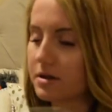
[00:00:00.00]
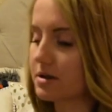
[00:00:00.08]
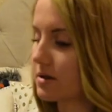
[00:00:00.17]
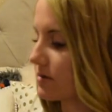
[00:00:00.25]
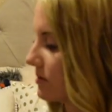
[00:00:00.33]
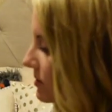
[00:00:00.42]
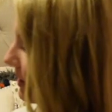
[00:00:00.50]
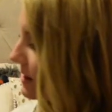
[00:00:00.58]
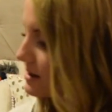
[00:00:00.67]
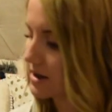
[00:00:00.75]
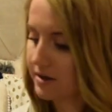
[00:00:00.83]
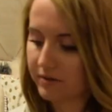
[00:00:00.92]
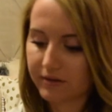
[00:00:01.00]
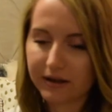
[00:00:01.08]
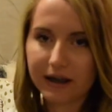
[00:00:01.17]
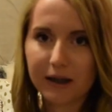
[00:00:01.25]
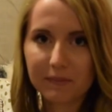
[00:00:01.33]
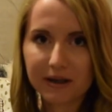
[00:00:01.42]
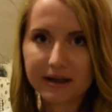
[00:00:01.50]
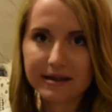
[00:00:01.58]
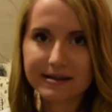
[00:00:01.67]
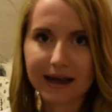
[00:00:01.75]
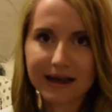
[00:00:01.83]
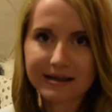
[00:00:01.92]
too. Went to
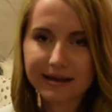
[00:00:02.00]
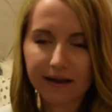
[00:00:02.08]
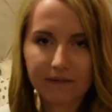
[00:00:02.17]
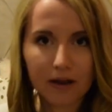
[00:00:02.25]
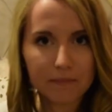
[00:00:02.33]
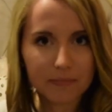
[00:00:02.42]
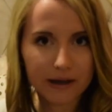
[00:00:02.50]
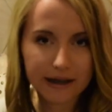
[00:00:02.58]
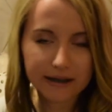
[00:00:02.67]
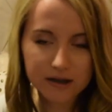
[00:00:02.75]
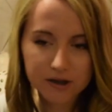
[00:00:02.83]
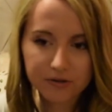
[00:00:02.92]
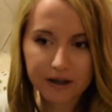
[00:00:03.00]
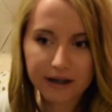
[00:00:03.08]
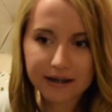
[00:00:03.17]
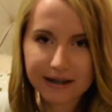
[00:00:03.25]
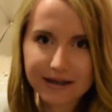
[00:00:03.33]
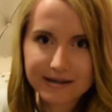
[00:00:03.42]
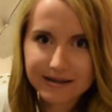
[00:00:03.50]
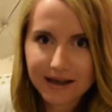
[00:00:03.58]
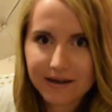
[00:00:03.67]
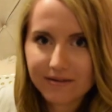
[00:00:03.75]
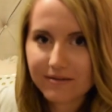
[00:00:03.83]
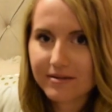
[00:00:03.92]
Neiman's. I saved up money to get these
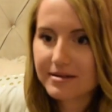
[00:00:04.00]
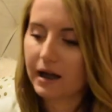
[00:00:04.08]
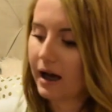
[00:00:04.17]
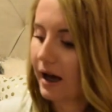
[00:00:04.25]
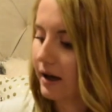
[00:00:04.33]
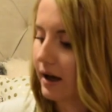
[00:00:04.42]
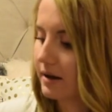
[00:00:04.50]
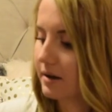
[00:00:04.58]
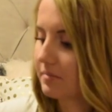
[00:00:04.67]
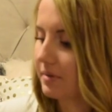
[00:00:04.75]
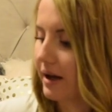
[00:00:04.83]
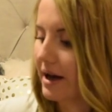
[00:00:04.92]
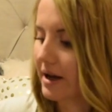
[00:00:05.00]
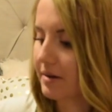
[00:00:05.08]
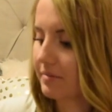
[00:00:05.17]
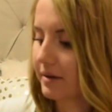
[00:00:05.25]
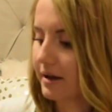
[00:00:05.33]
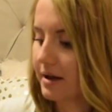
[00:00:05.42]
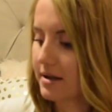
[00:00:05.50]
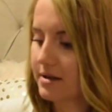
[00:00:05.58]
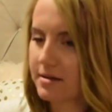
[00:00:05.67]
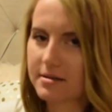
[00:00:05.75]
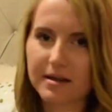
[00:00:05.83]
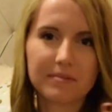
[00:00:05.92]
sandals. I got the black
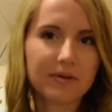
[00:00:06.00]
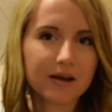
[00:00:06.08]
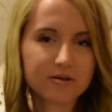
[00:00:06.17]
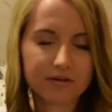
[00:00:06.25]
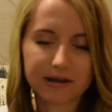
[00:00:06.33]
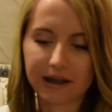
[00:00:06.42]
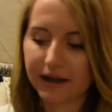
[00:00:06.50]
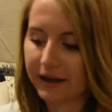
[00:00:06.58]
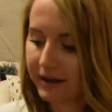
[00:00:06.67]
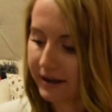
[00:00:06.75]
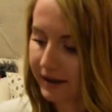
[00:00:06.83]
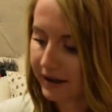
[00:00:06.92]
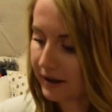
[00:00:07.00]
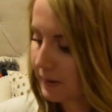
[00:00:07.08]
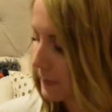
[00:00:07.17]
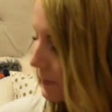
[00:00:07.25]
because they match with anything,